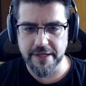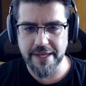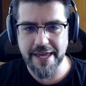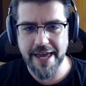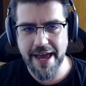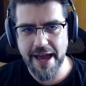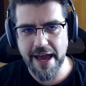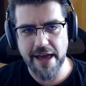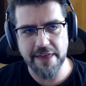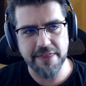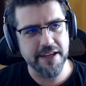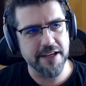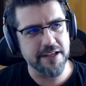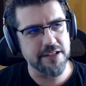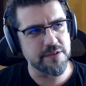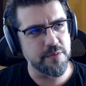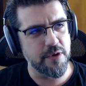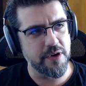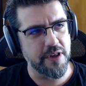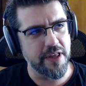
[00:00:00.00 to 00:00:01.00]
Yeah, I
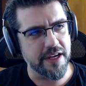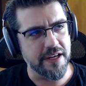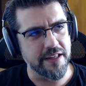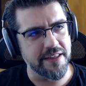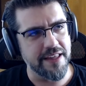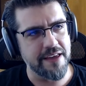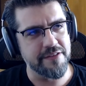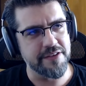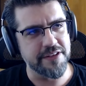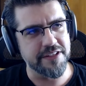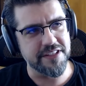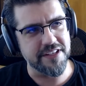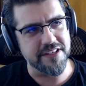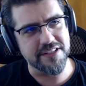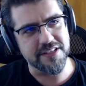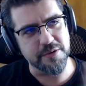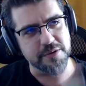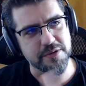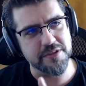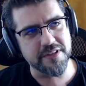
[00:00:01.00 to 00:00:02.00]
think it's more like 11
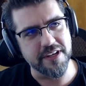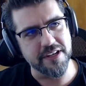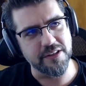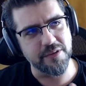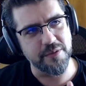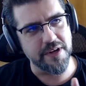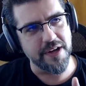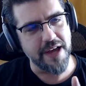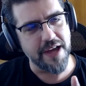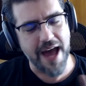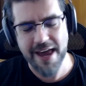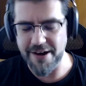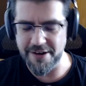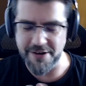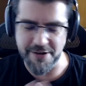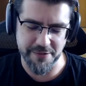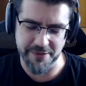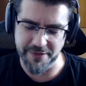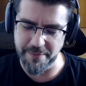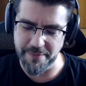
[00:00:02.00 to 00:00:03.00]
since it was late 20. I
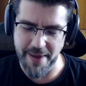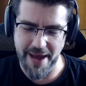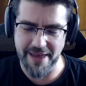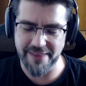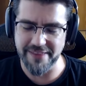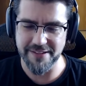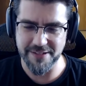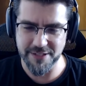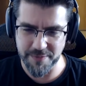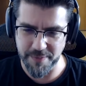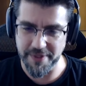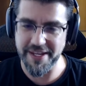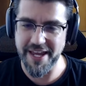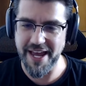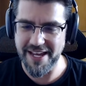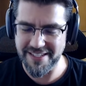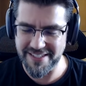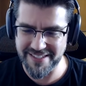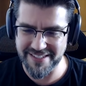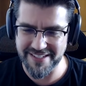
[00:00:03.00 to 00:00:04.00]
don't know what the math is, but
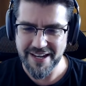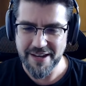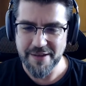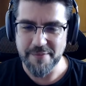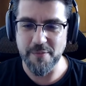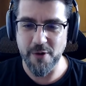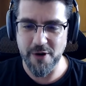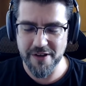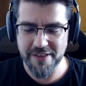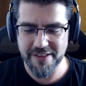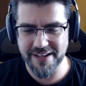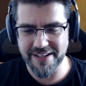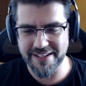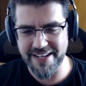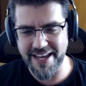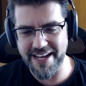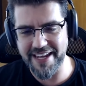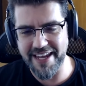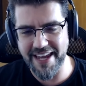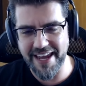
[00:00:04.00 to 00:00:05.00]
yes, more than a
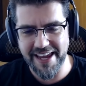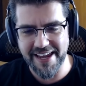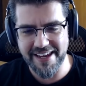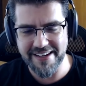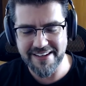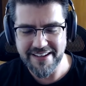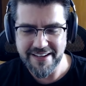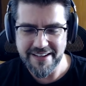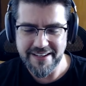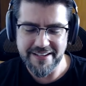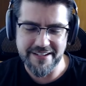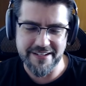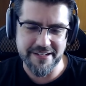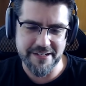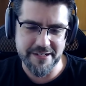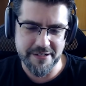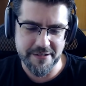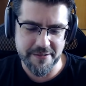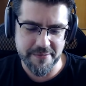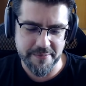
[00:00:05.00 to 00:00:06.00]
decade.
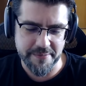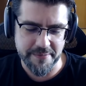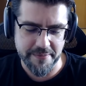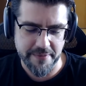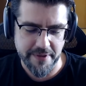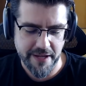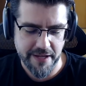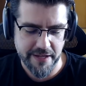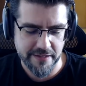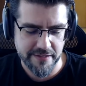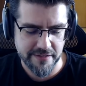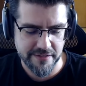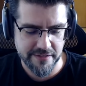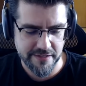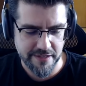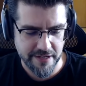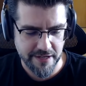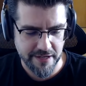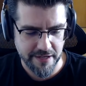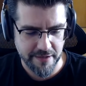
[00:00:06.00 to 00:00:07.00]
Um,
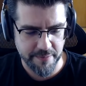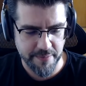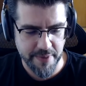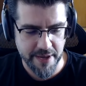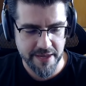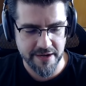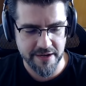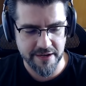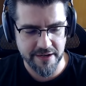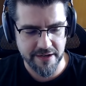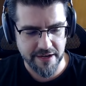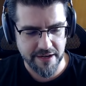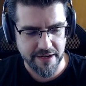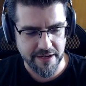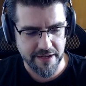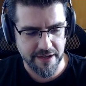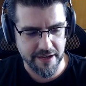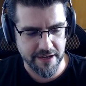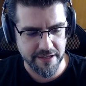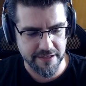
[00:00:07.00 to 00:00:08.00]
it's uh, been,
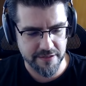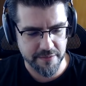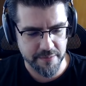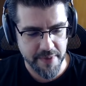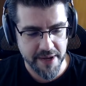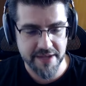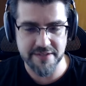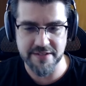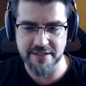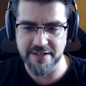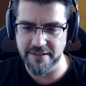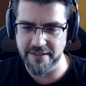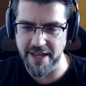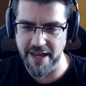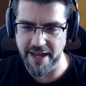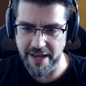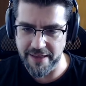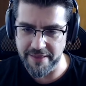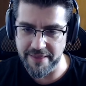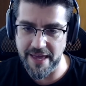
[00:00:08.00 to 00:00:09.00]
it's amazing
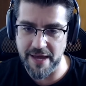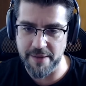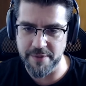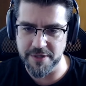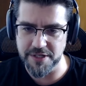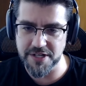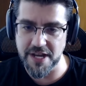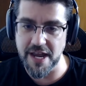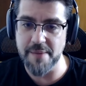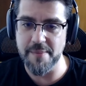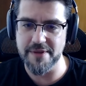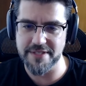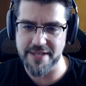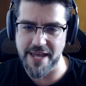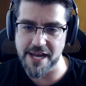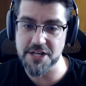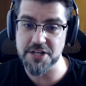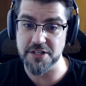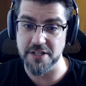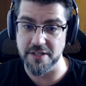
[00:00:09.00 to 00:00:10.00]
that that much time has
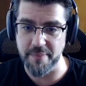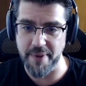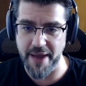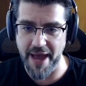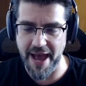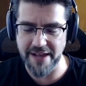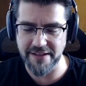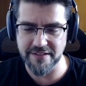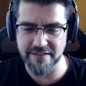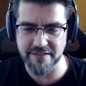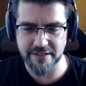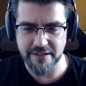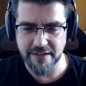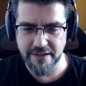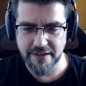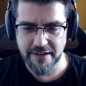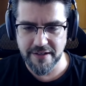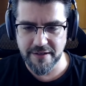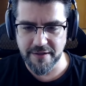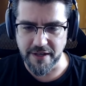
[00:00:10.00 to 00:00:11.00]
actually passed
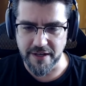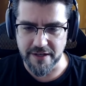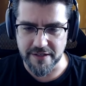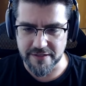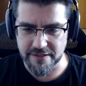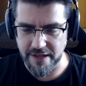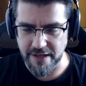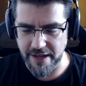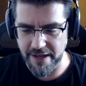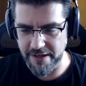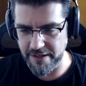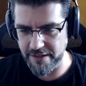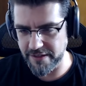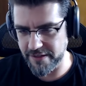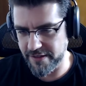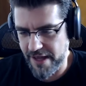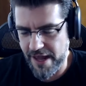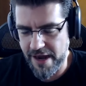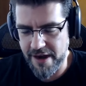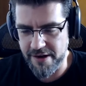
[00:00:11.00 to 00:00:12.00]
because I
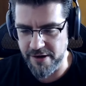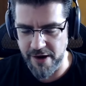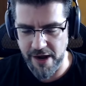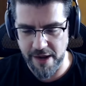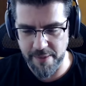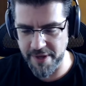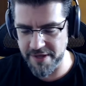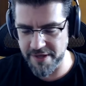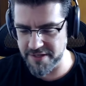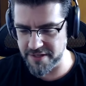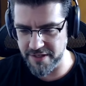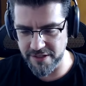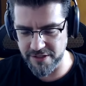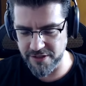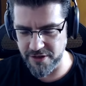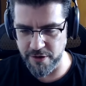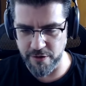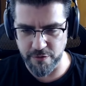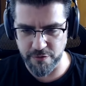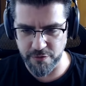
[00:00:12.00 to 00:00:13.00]
I don't know I basically
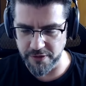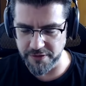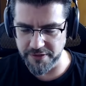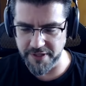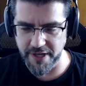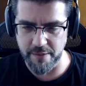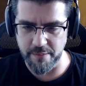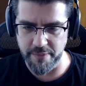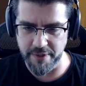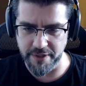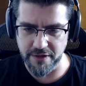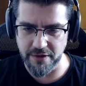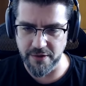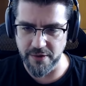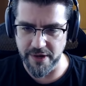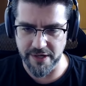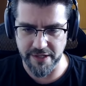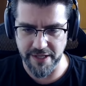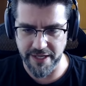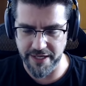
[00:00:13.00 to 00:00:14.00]
turned full time
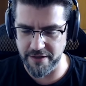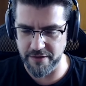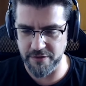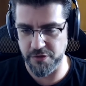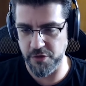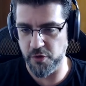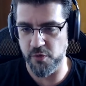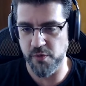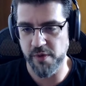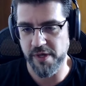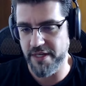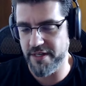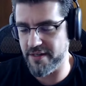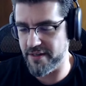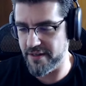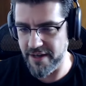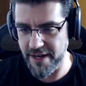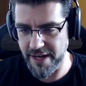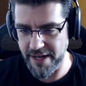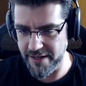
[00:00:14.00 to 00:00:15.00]
Bitcoin like the
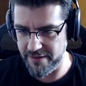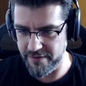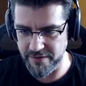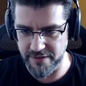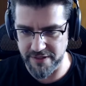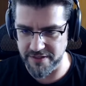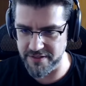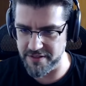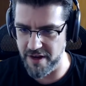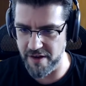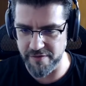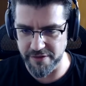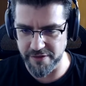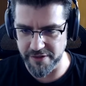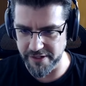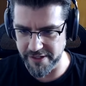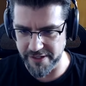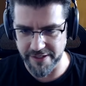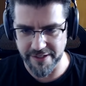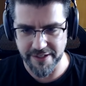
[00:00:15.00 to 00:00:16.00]
week I
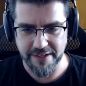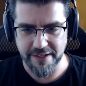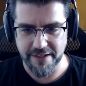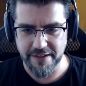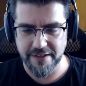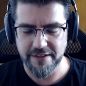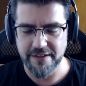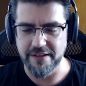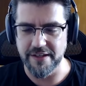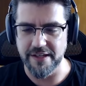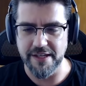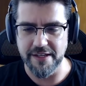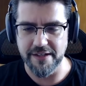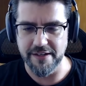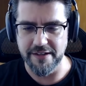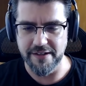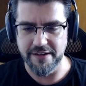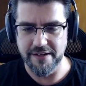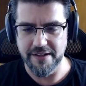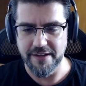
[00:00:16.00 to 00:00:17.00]
discovered it,
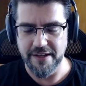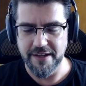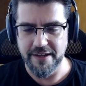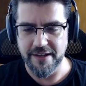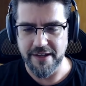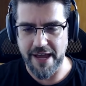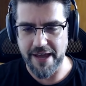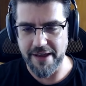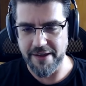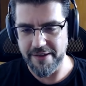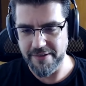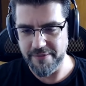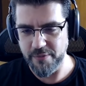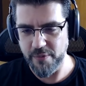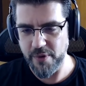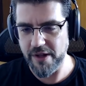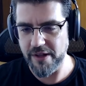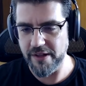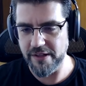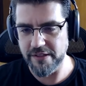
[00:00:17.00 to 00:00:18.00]
and I
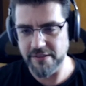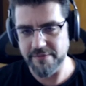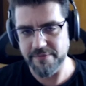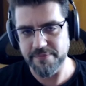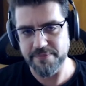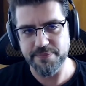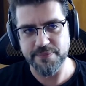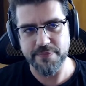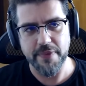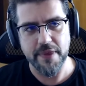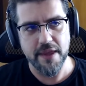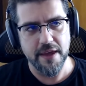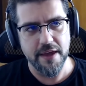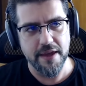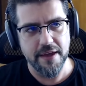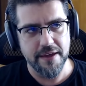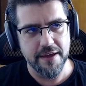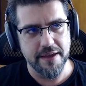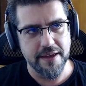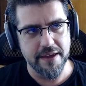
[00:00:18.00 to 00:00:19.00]
well
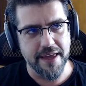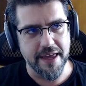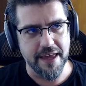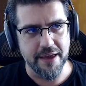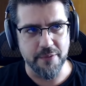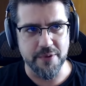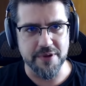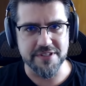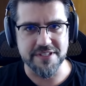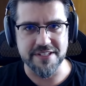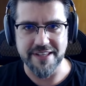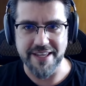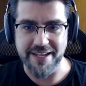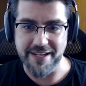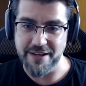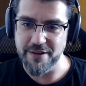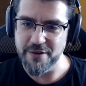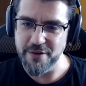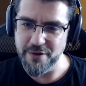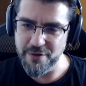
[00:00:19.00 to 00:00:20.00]
it wasn't
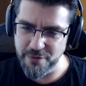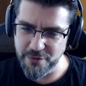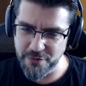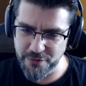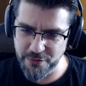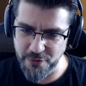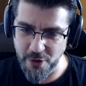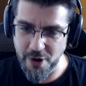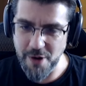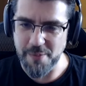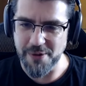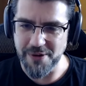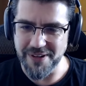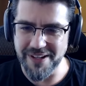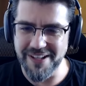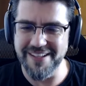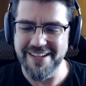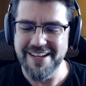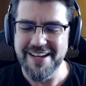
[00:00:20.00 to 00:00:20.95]
like formal,